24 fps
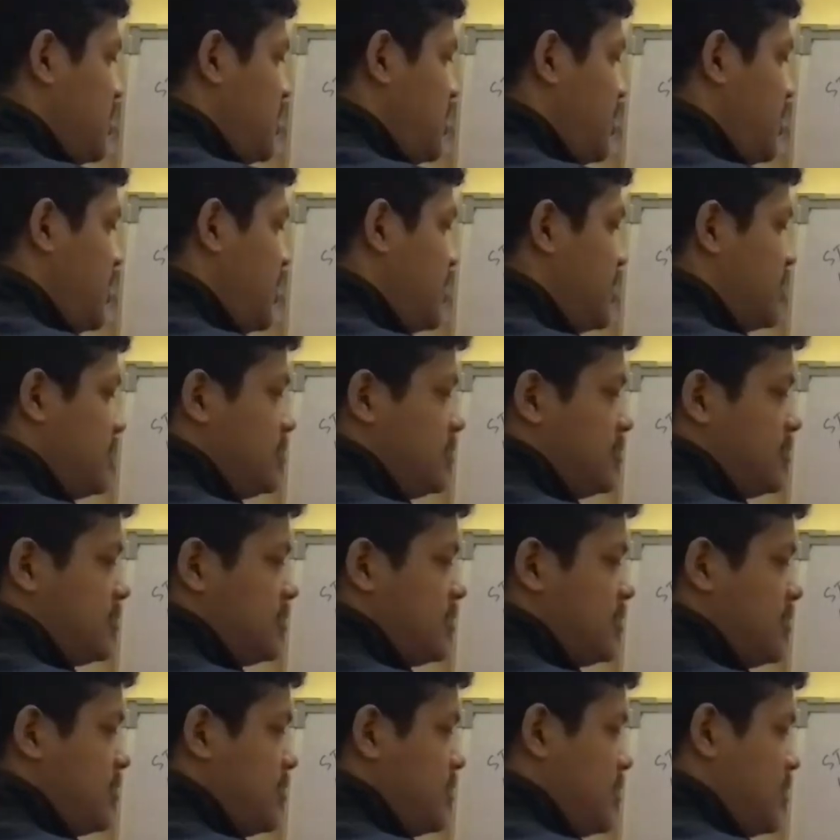n
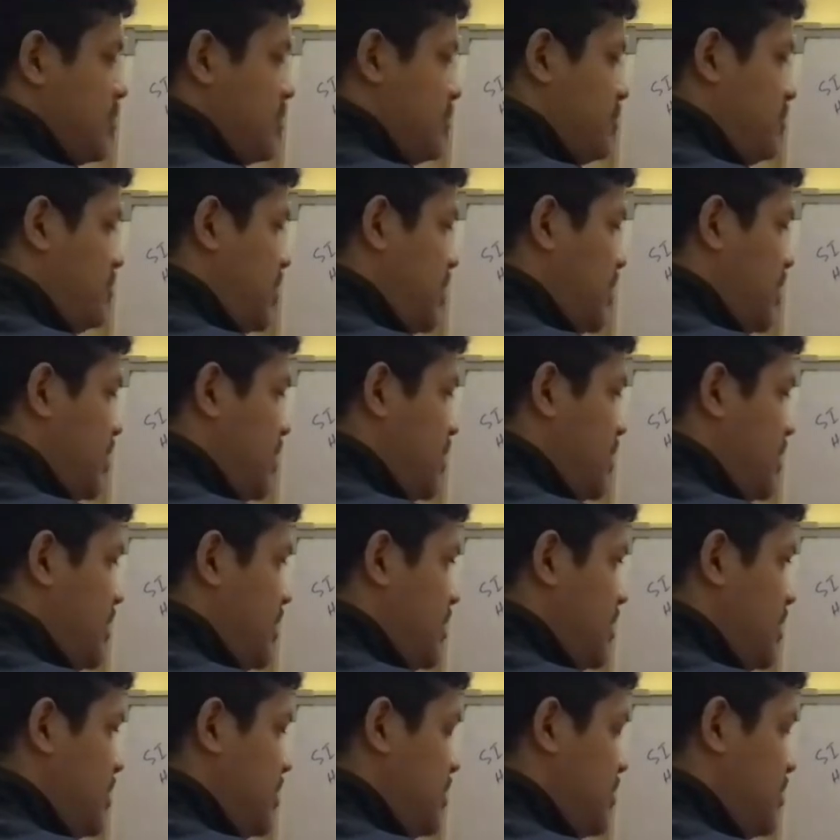by
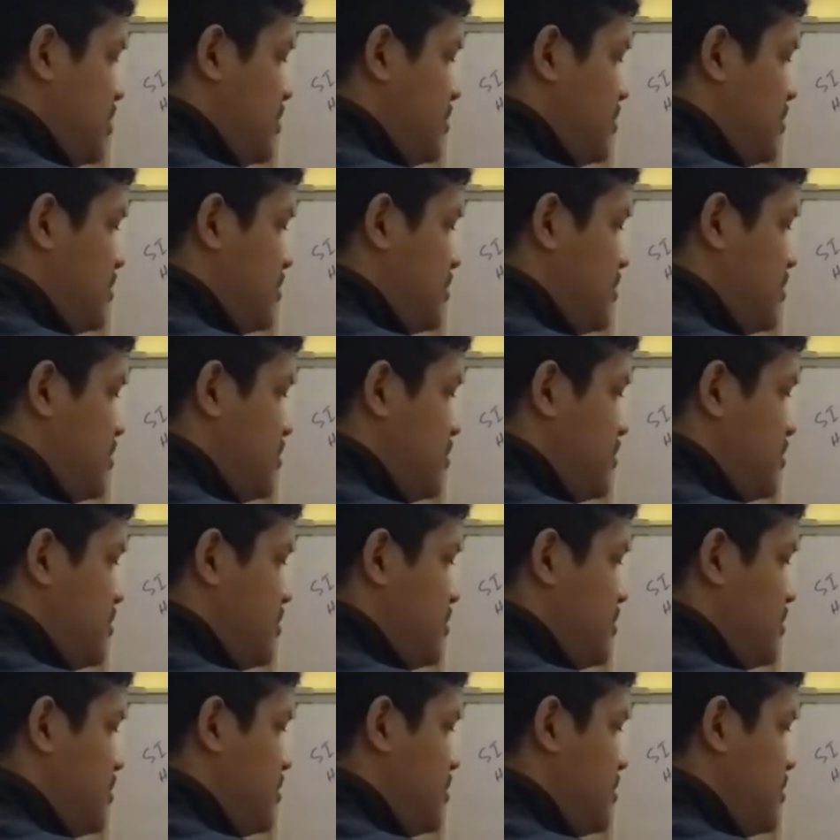L
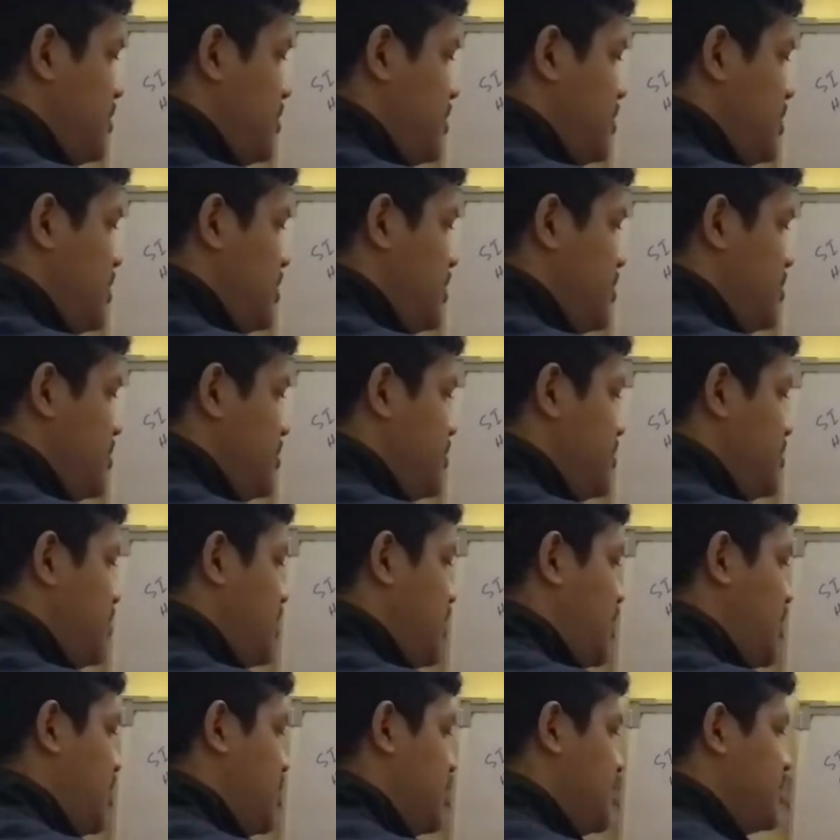into
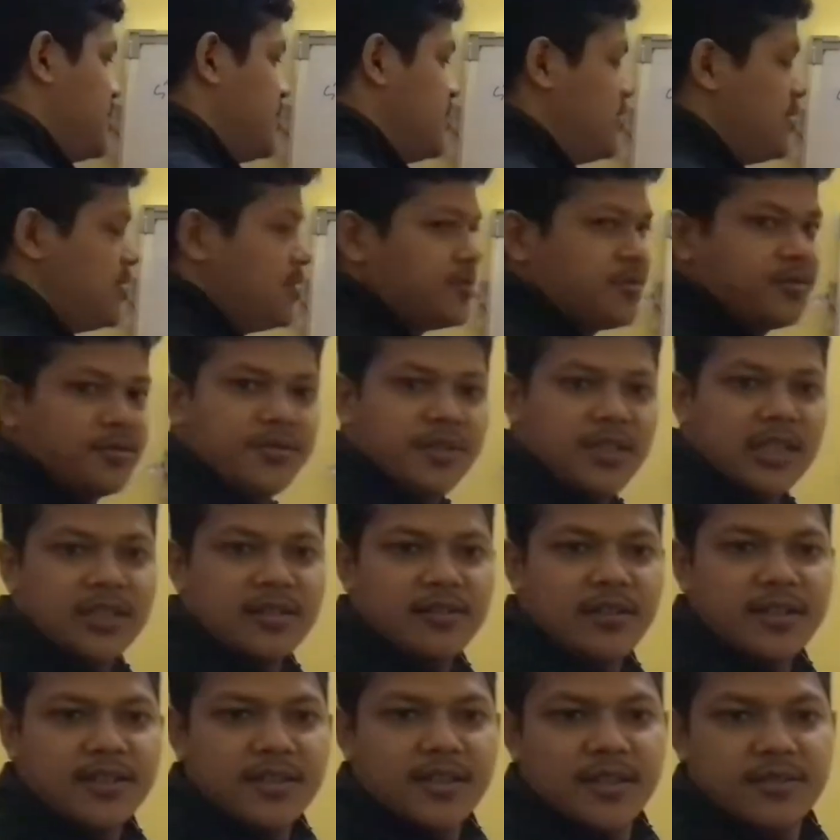R. So you can
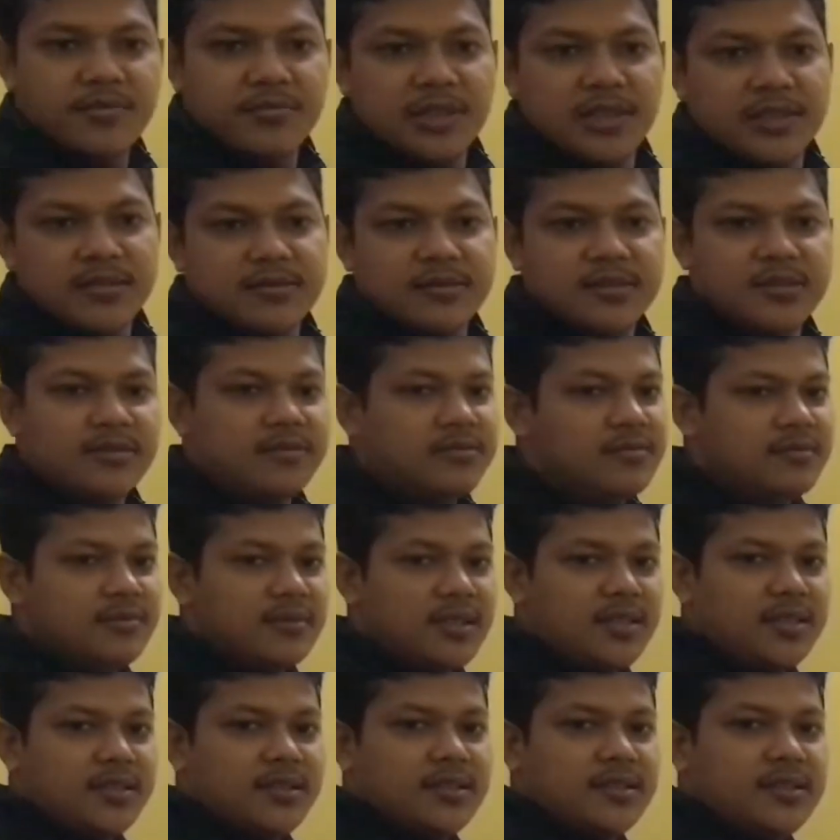write that way,
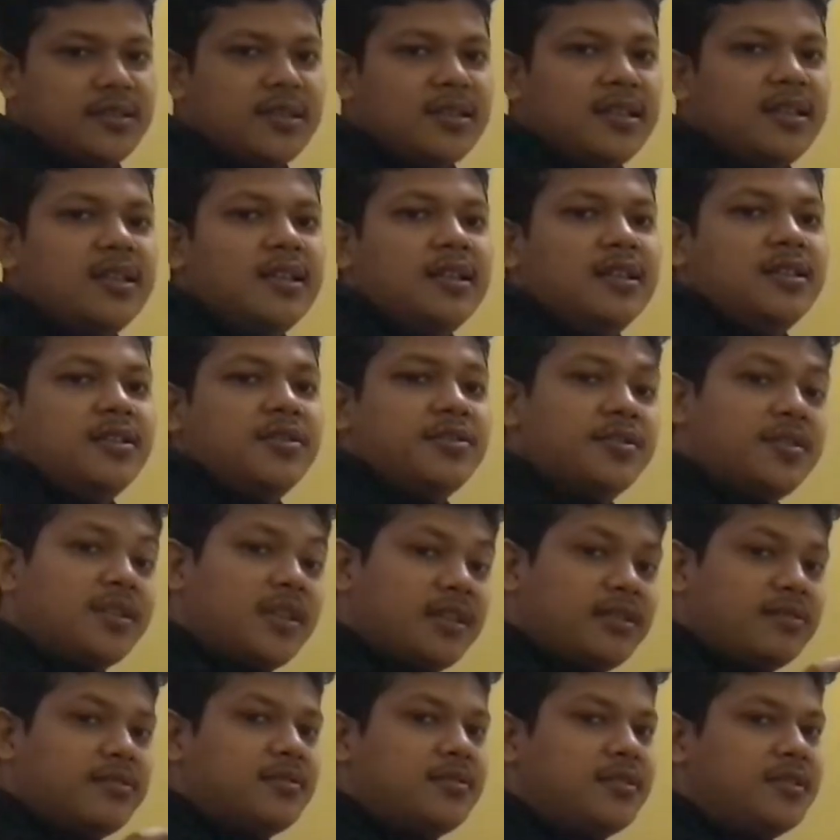right? So
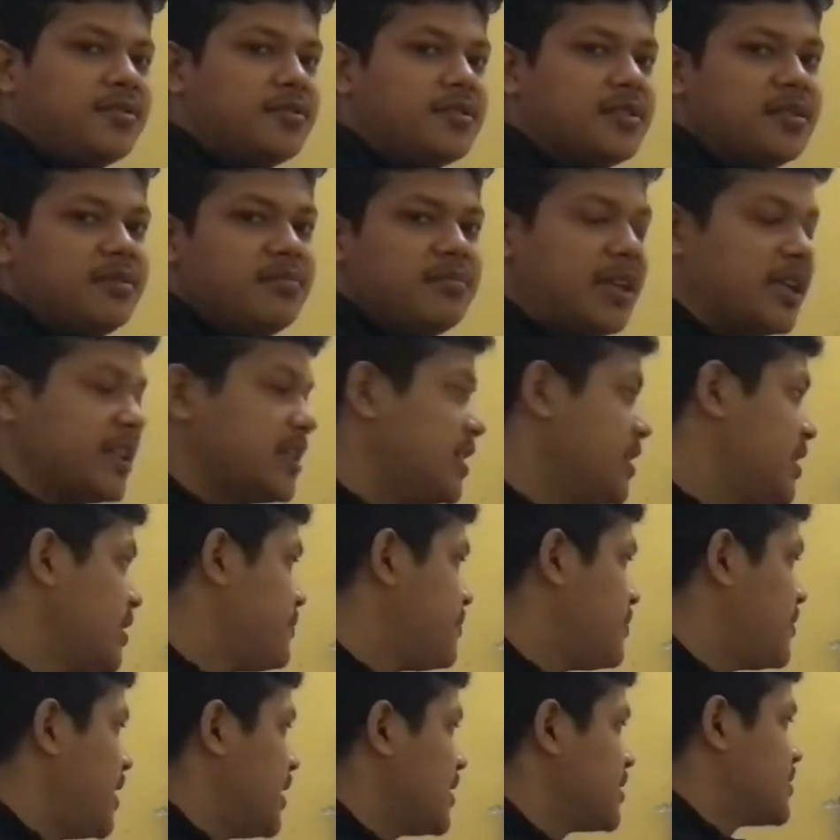now you see magnetic
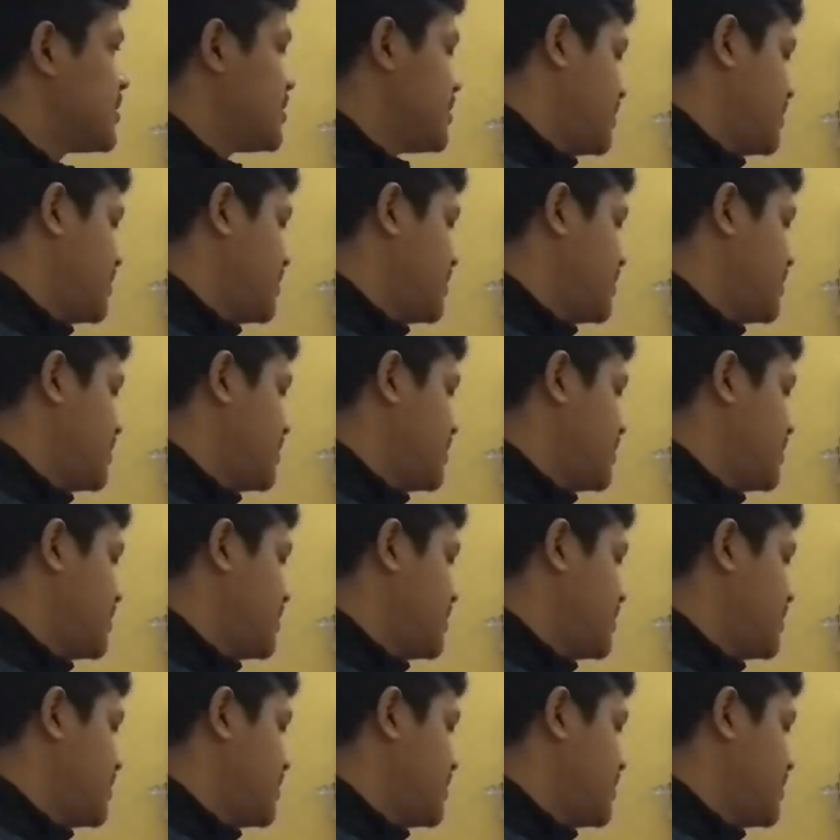flux